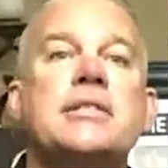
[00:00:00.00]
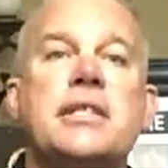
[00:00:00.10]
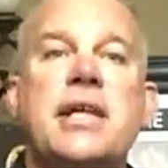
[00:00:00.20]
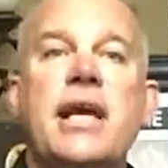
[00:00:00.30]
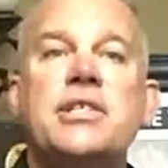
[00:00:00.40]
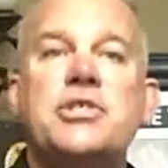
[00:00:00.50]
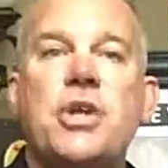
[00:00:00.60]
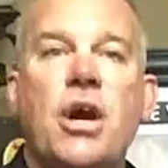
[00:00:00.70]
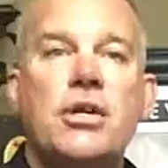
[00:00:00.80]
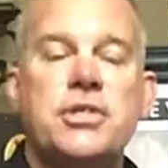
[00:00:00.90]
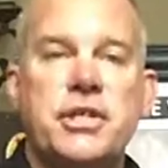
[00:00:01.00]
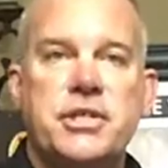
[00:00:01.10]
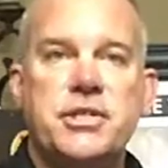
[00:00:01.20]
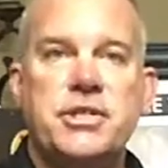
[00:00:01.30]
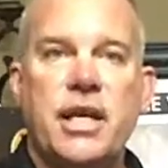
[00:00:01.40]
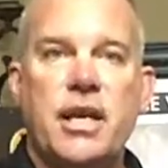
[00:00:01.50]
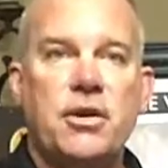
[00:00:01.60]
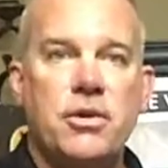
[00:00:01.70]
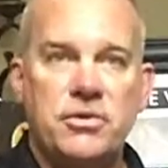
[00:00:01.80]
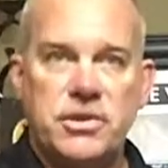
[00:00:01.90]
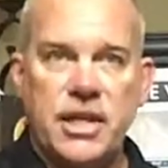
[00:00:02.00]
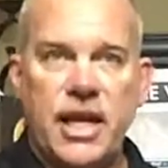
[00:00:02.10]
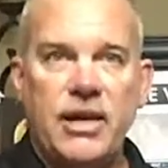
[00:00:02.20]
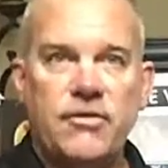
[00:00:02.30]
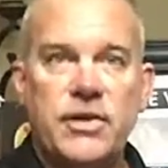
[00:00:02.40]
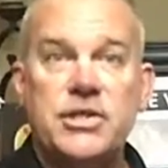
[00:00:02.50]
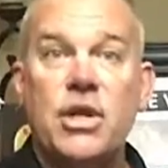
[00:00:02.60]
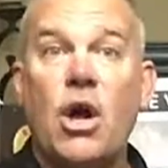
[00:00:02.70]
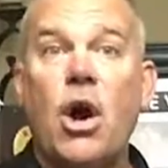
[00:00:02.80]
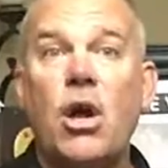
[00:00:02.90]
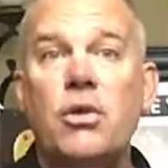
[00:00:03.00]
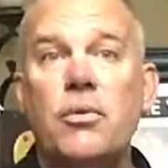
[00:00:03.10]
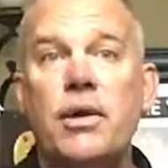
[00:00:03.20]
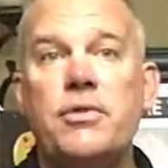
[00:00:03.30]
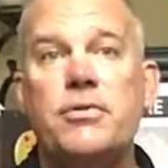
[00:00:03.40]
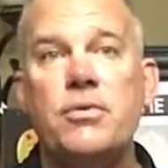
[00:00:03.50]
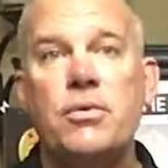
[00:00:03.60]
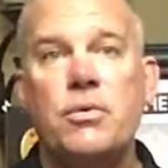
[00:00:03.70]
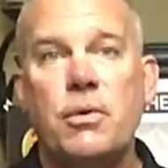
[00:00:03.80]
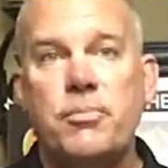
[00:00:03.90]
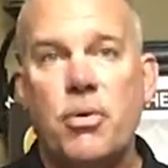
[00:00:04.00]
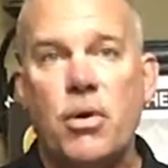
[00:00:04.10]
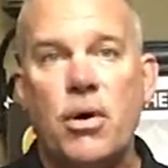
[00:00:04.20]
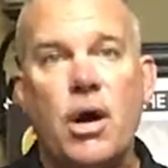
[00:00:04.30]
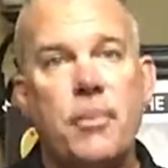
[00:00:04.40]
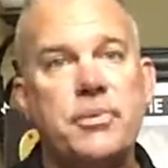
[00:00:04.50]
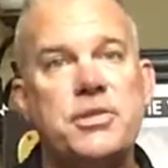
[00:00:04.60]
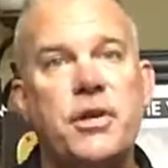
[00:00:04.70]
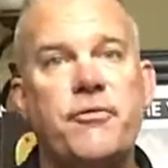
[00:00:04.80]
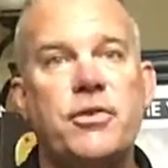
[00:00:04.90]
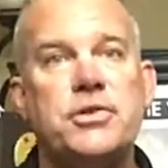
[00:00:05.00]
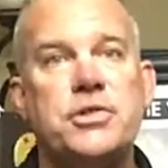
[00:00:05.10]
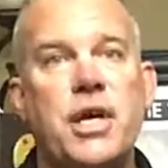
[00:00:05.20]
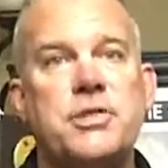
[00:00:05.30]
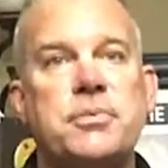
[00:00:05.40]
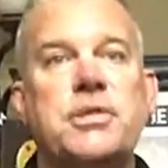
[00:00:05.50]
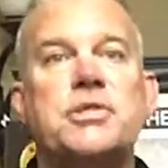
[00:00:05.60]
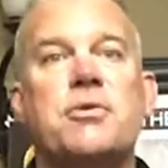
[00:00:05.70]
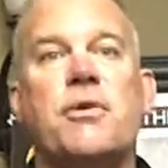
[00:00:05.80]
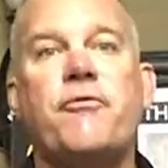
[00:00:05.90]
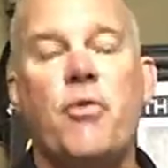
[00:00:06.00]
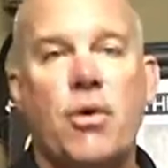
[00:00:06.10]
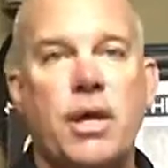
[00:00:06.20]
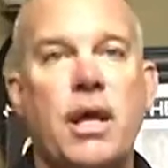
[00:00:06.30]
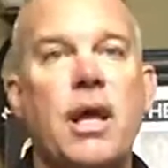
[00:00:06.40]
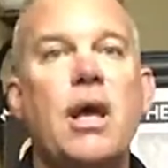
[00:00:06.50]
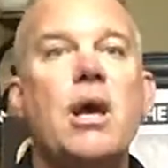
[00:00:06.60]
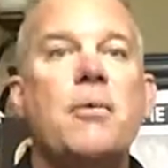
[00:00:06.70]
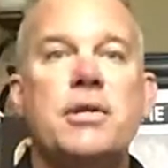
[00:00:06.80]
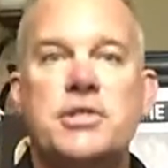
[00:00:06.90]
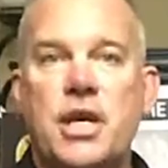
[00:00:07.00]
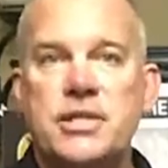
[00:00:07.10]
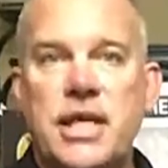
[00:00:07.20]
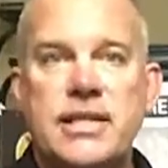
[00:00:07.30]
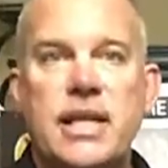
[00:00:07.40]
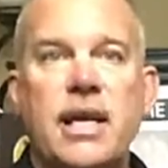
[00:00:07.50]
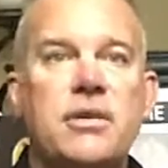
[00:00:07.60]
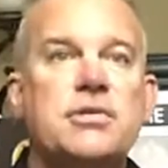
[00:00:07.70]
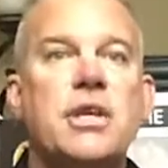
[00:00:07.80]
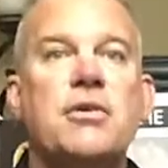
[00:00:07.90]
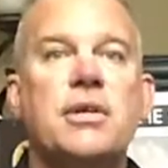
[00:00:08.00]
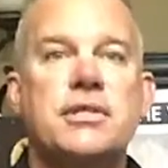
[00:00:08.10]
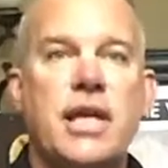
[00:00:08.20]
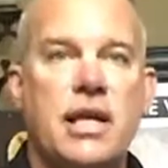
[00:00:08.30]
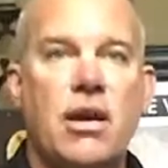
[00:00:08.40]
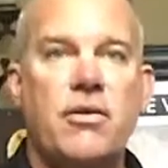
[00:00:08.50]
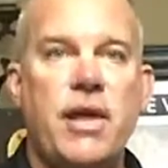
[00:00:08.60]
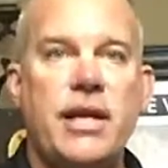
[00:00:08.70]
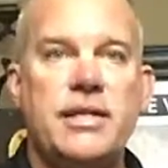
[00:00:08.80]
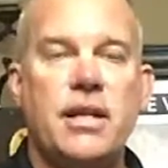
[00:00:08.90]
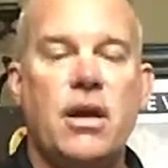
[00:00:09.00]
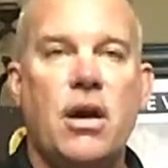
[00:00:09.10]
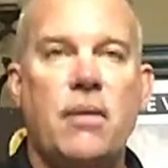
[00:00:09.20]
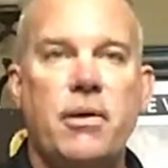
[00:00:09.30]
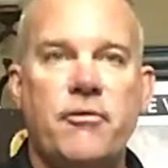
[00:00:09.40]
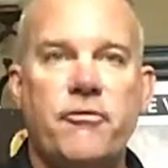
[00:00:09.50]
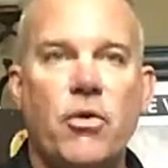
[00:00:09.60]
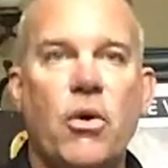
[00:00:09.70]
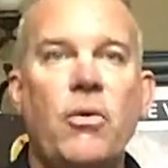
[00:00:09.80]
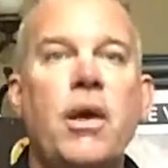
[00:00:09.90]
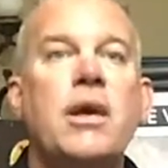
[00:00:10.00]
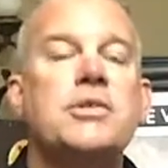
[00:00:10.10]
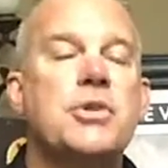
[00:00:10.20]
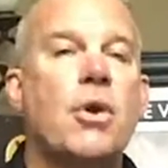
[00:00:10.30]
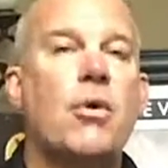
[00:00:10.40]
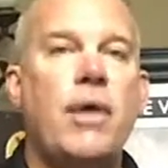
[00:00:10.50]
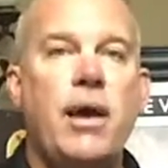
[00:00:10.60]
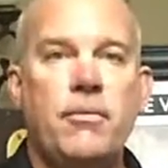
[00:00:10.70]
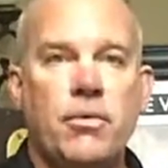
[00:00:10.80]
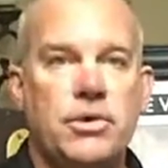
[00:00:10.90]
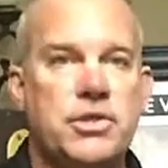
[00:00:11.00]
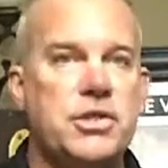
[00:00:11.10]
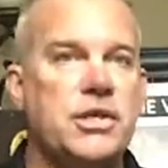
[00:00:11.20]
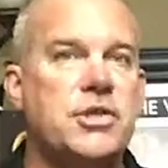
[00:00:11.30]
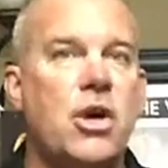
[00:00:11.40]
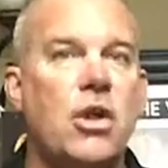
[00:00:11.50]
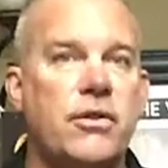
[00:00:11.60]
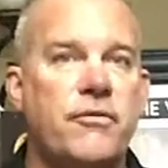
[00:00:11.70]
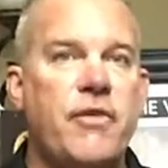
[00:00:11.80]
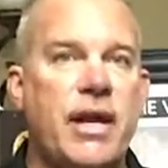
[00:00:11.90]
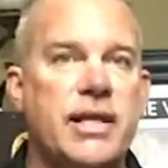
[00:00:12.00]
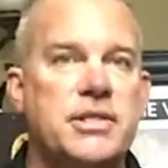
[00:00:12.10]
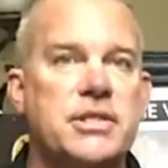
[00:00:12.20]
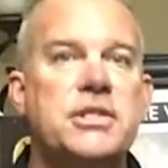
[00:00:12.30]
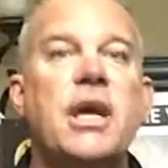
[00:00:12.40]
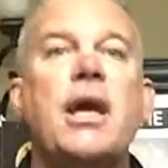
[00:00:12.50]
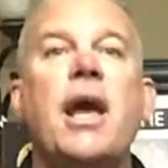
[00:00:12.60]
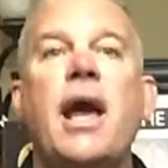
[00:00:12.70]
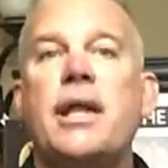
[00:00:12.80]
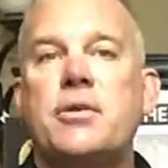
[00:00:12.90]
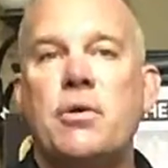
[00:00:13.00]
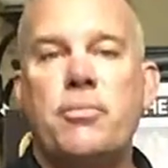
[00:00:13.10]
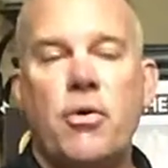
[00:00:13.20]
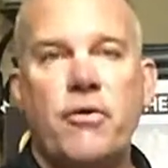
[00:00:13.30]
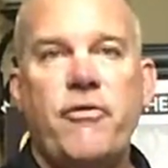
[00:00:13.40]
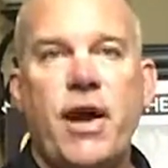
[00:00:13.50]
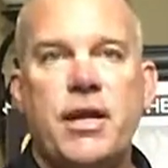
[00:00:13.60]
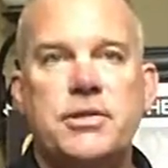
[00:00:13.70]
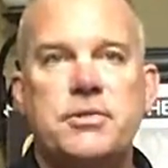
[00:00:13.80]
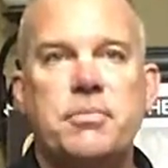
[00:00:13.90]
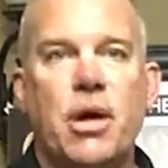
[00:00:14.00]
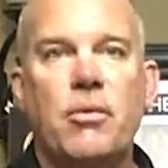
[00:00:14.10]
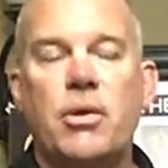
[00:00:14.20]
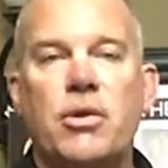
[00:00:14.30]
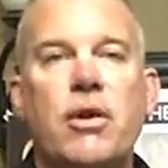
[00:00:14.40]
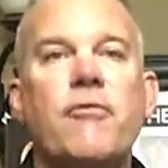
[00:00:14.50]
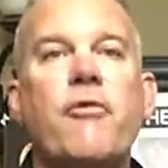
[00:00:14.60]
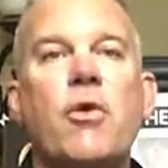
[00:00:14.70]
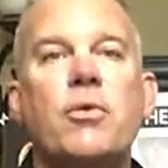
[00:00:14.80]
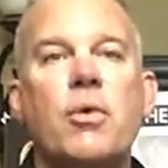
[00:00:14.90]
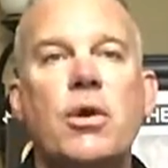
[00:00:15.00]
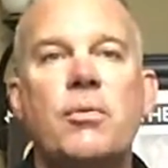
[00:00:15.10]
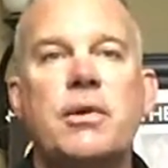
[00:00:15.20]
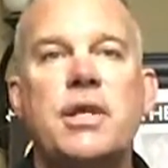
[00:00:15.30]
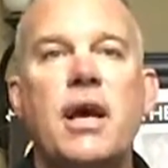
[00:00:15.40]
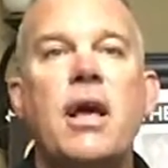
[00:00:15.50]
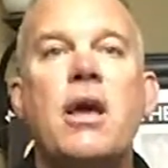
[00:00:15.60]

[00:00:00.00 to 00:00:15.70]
Today's charges, that includes today's visit, all the way through the report up until your first adjustment is $340. We discussed that today. You said you're going to take care of that in full, so that we'll discuss all other finances at the report of findings. Bill, I'm really looking forward to working with you.